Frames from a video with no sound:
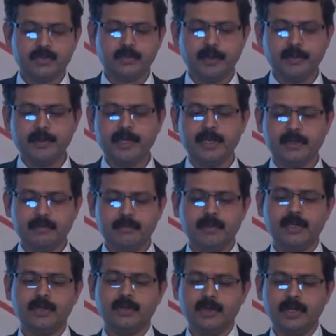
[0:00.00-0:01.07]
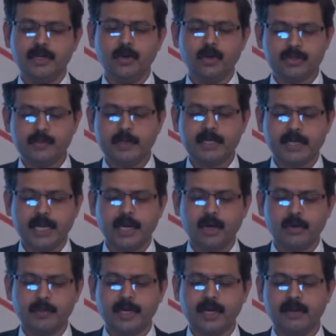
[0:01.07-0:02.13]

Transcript: So, maybe it looks but cannot be